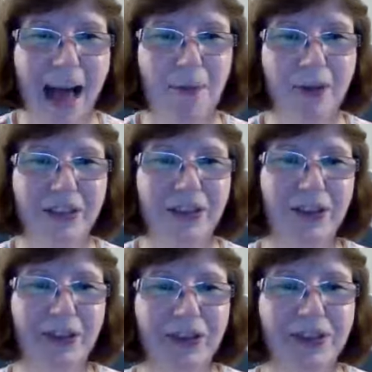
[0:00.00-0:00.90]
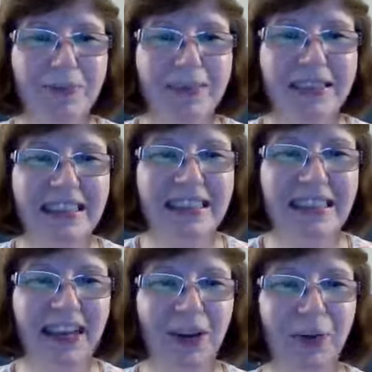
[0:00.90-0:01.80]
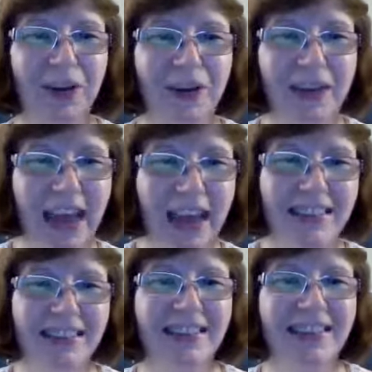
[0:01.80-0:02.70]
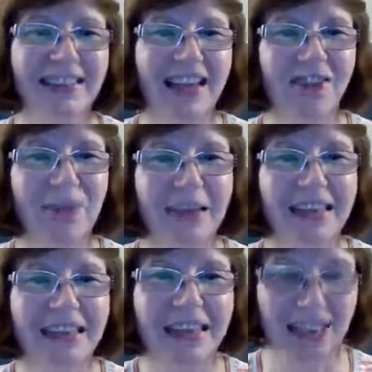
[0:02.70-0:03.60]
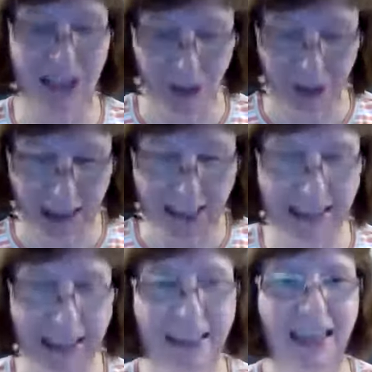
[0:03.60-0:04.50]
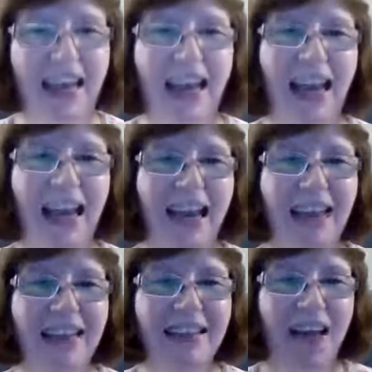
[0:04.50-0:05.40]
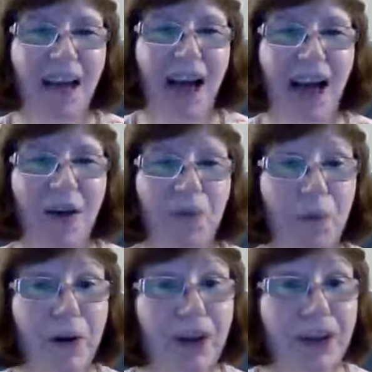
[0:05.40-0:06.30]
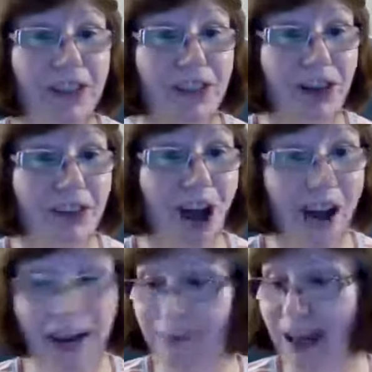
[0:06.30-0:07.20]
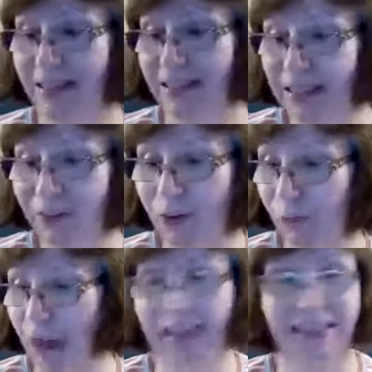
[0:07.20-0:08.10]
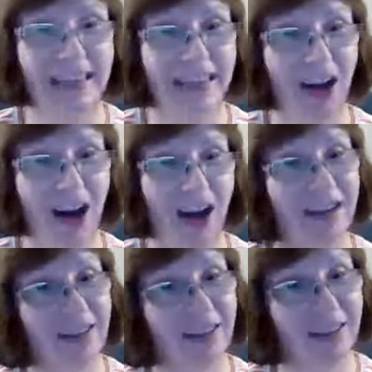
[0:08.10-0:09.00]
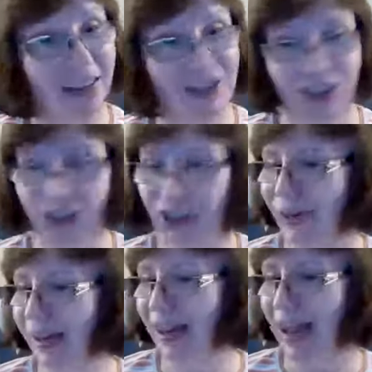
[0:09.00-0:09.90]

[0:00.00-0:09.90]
Hi, boys and girls. Miss Linda here with our next 7-minute Sunday school lesson. And we're going to start talking about different ways that God loves you.